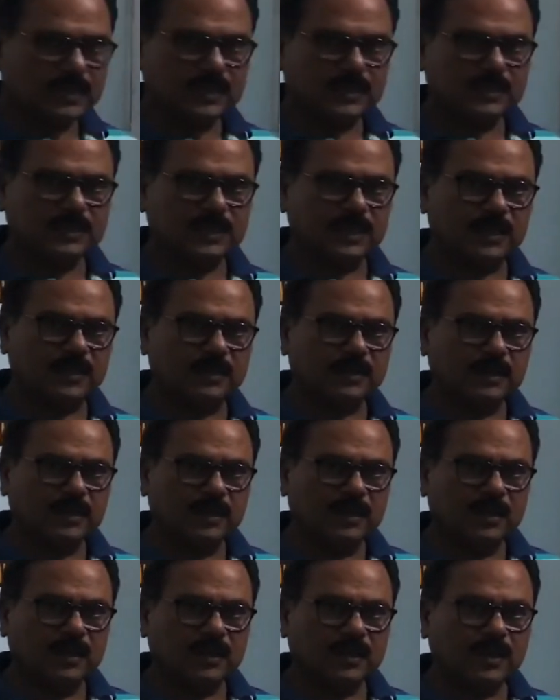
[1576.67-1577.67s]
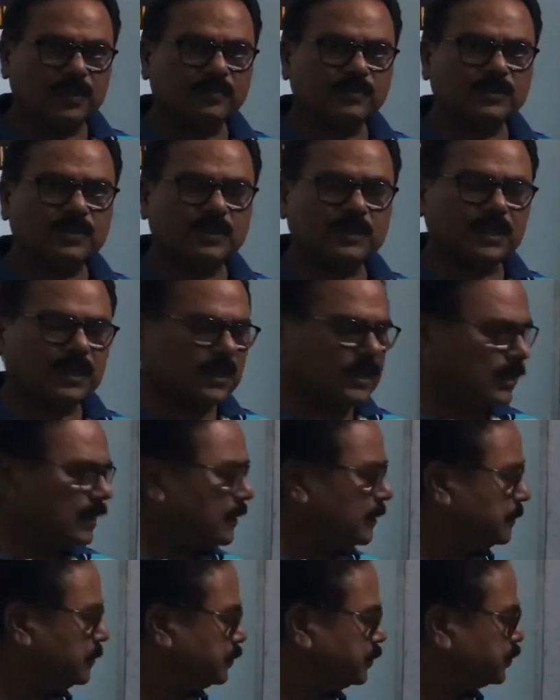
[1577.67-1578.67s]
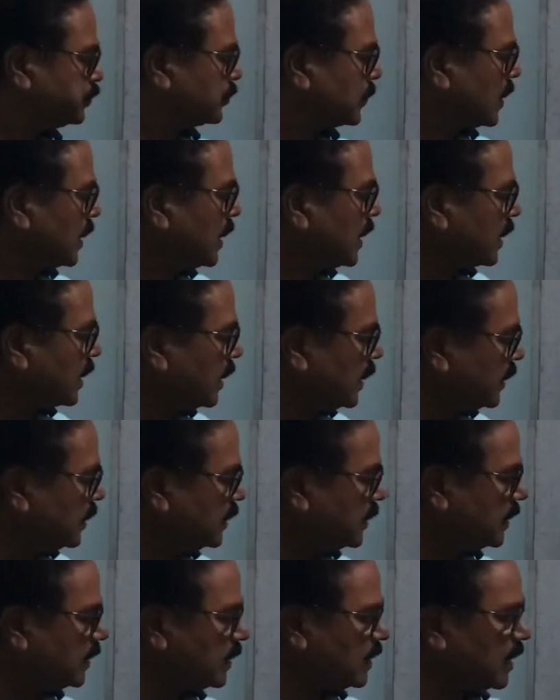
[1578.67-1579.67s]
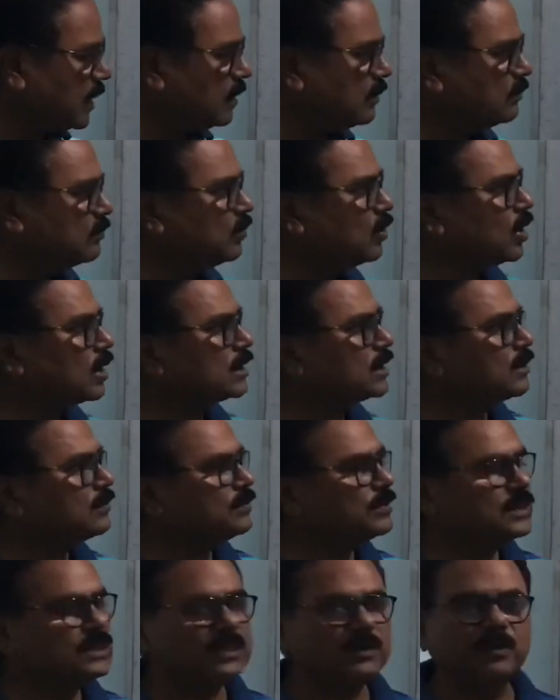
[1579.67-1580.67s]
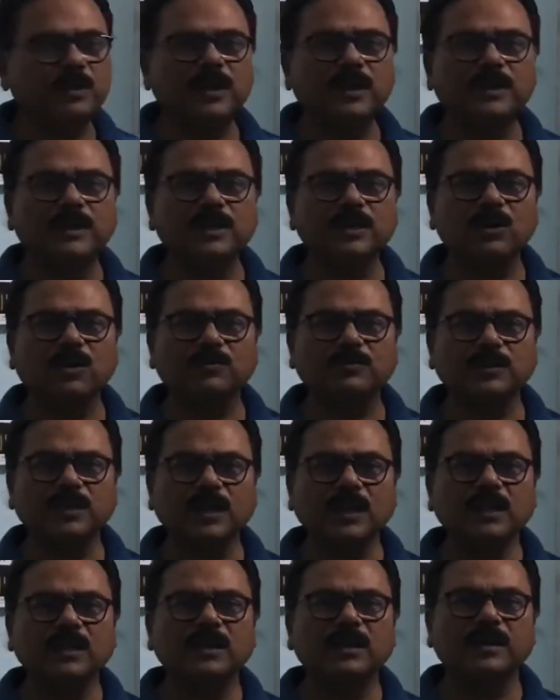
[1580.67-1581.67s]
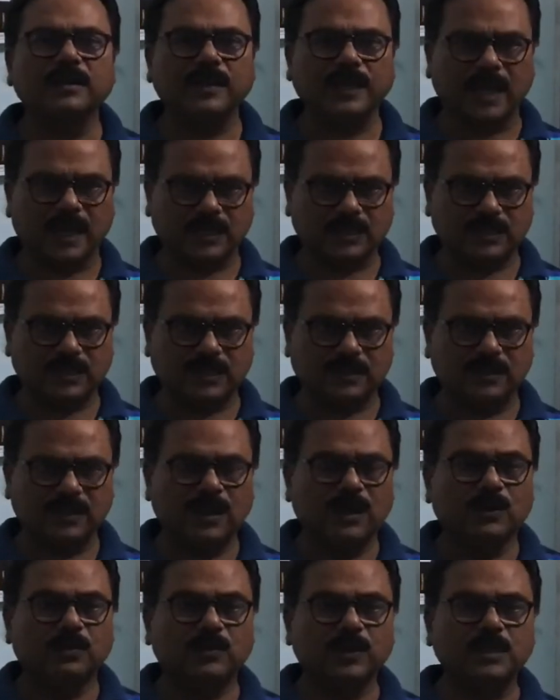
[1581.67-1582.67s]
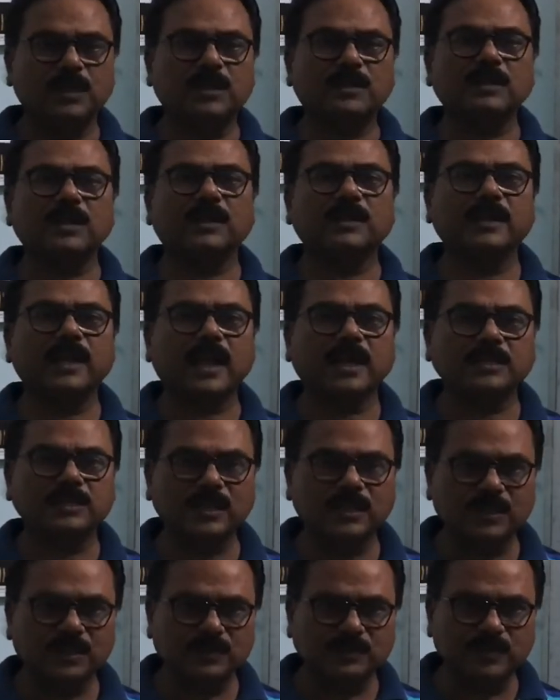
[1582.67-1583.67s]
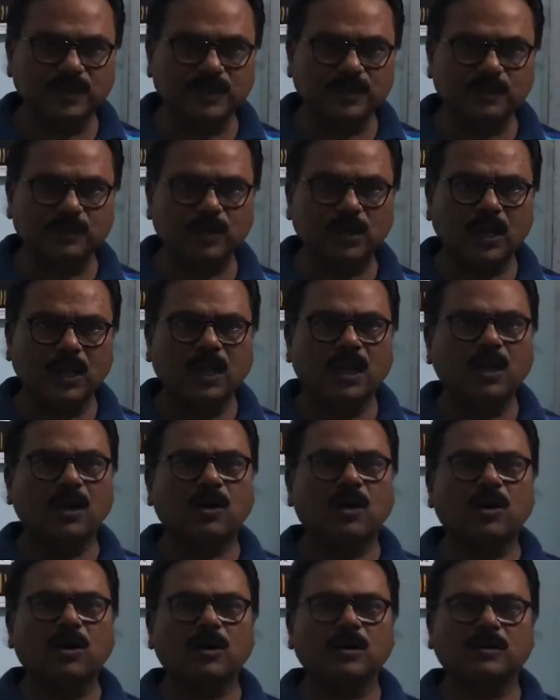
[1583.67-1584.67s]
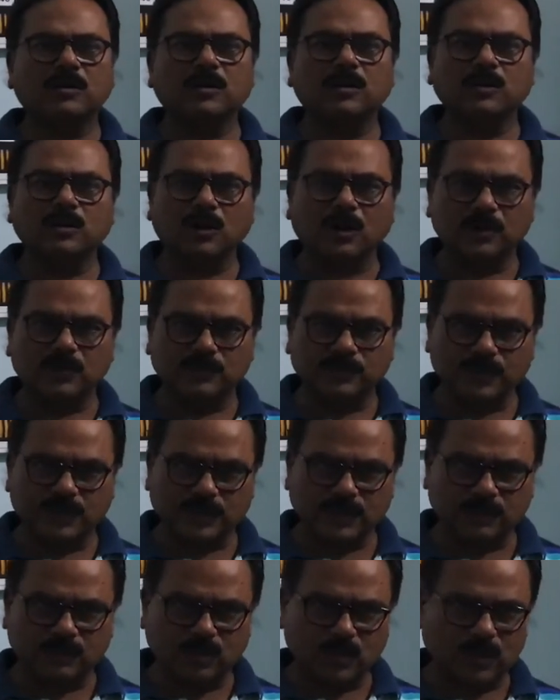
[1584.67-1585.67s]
chain gives the criteria for the feasibility of a reaction, whether the reaction is feasible or not feasible.